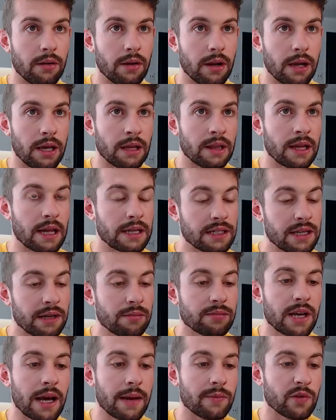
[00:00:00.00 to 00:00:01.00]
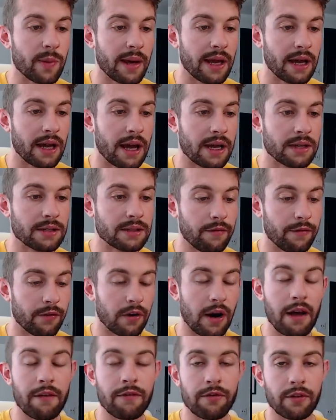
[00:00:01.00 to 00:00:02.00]
in that same time span, guys,
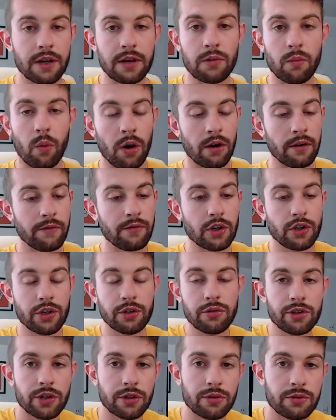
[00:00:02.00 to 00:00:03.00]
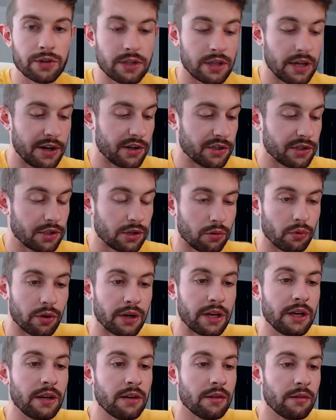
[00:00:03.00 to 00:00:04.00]
for every one of the Jujus, there's
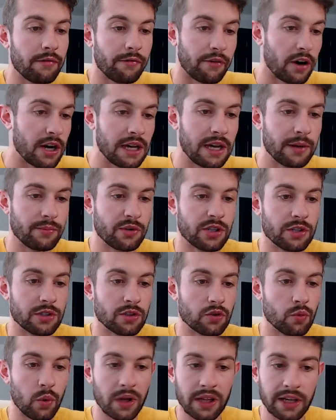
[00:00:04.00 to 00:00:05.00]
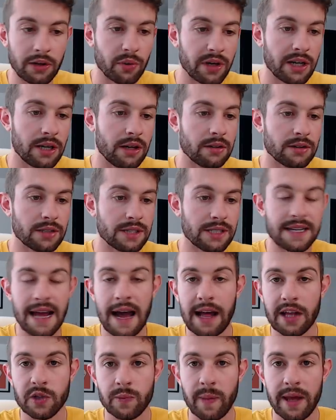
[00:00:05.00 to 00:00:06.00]
three Freddie Gibsons, Willie Reeves,
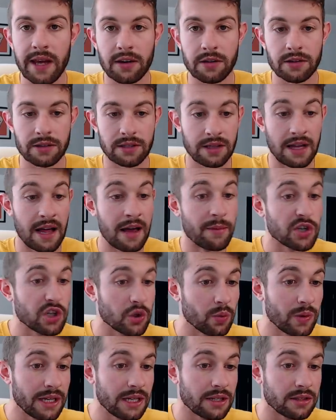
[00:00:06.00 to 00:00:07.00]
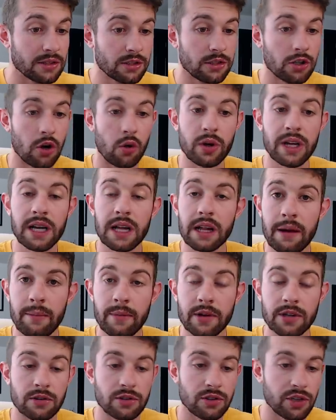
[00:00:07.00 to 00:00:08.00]
Dallas Bakers, Lima Swedes, Tony
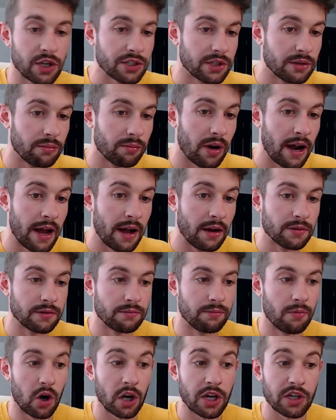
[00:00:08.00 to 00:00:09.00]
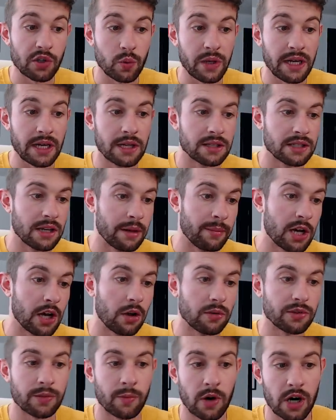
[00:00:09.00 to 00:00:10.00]
Clemens, Justin Brown, Marcus Wheaton, Sammy
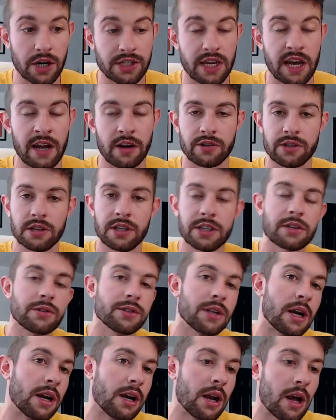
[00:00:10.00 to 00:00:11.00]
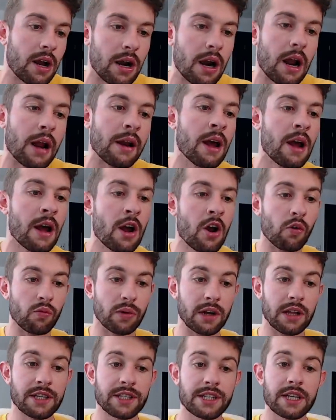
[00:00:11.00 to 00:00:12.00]
Coates, Marcus Ayers. The list goes on and on and on.
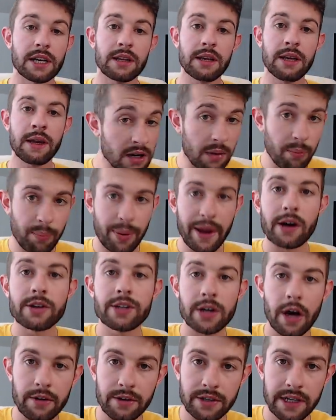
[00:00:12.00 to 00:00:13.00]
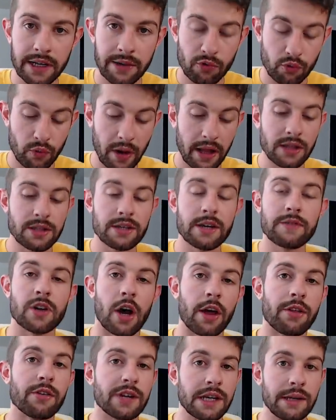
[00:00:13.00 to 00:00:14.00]
Realistically, compared to other teams, relative to
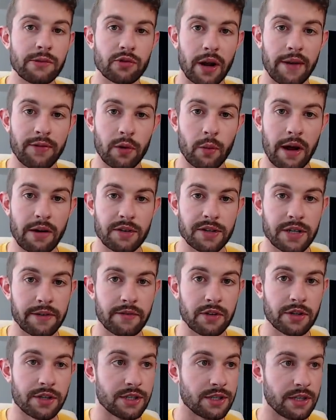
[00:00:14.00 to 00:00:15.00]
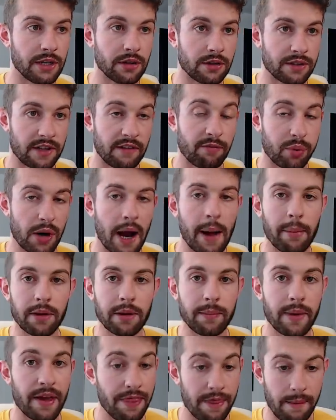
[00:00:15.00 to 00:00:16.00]
other teams drafting wide receivers, the Steelers have probably
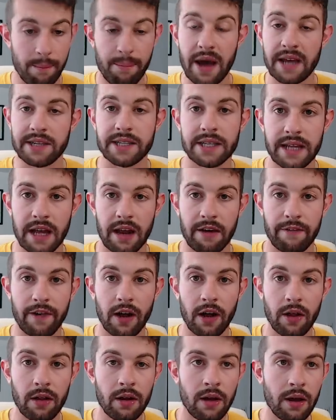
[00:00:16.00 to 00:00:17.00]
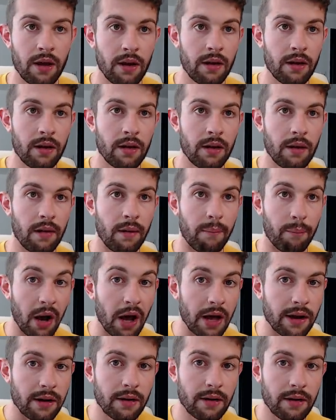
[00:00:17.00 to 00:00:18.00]
been the best in the NFL,
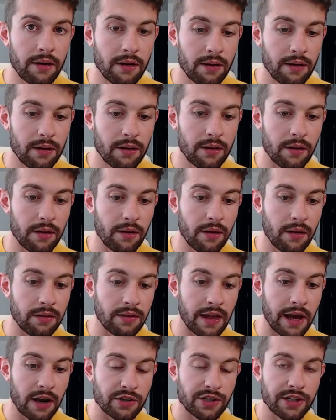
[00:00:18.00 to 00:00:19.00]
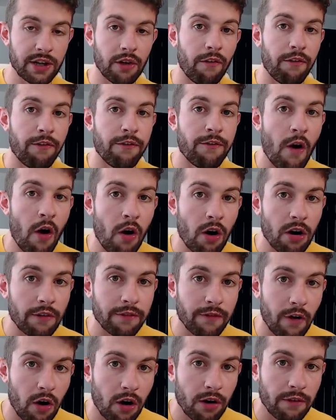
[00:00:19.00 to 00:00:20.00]
but they are still far,
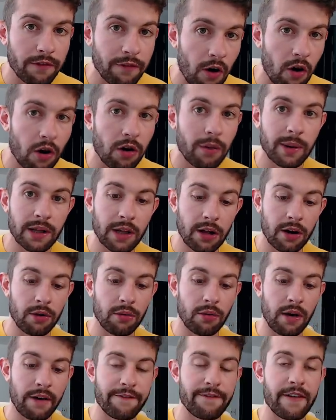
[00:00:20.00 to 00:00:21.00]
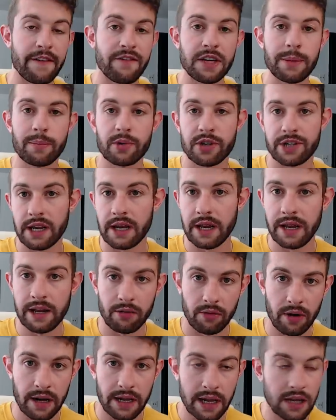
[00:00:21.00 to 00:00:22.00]
far, far below a 50%
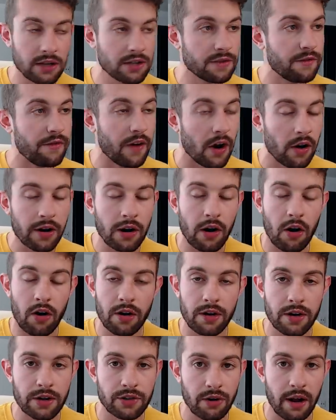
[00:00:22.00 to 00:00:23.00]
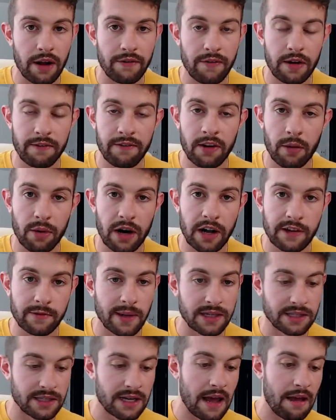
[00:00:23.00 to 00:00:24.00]
hit rate. It's very hard to draft NFL
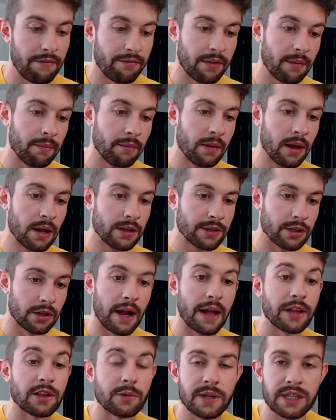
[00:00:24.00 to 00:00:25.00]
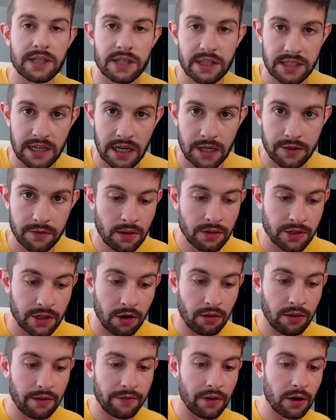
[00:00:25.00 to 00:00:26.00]
prospects and have them turn out to be successful.
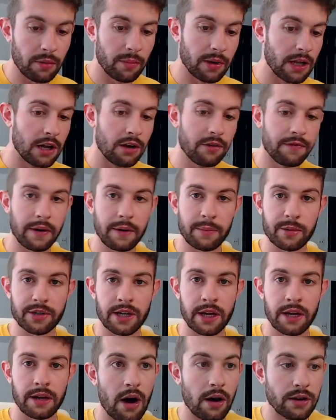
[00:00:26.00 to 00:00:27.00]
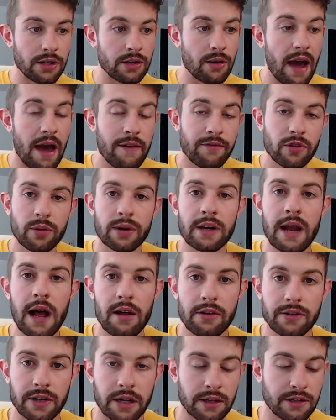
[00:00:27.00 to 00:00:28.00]
So if they're below 50%, you have to
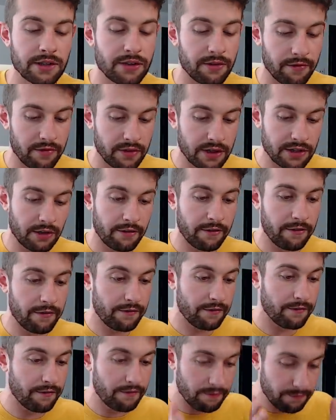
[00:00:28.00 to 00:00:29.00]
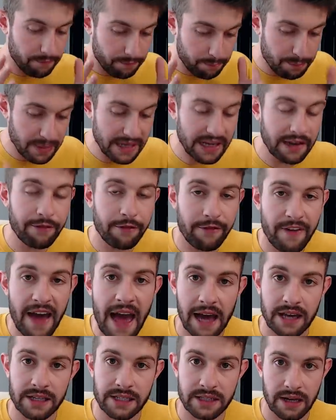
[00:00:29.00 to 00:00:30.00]
acknowledge that. These are big
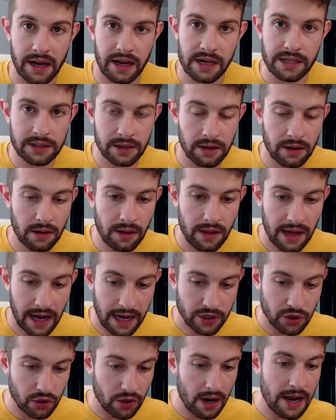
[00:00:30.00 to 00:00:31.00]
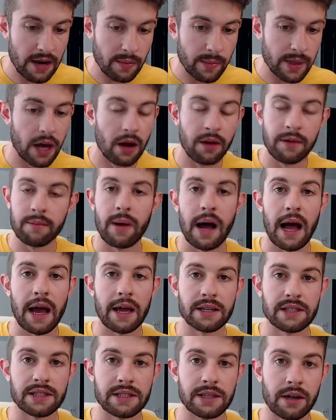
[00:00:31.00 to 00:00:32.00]
facts, guys. Like, I try to be
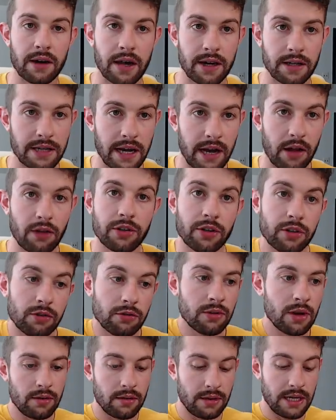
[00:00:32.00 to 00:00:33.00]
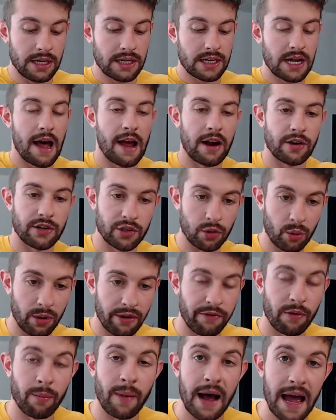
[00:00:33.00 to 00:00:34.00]
unbiased here and tell you the entire story
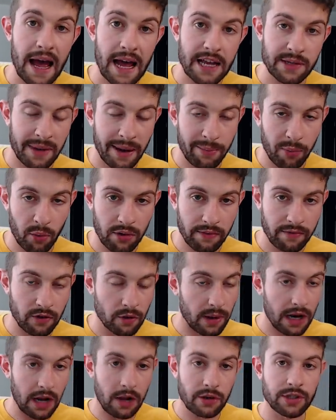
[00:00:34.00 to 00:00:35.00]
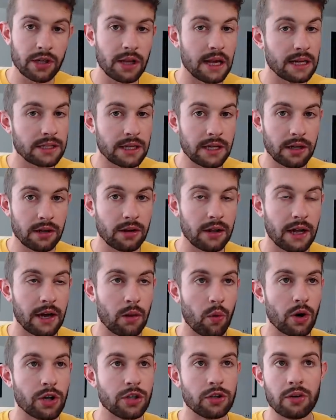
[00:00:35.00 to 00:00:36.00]
from my eyes, my point of view, but I also like to hear
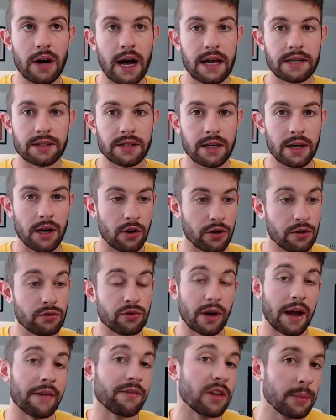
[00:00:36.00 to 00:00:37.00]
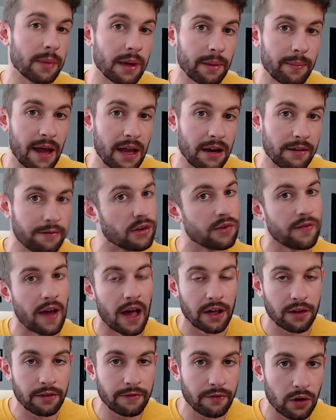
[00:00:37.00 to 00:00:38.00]
like what you guys think. Are you drafting Big Ben if his
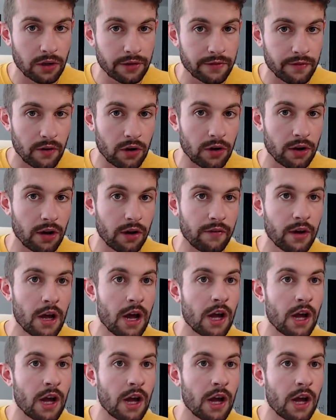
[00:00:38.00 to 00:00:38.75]
value falls far enough?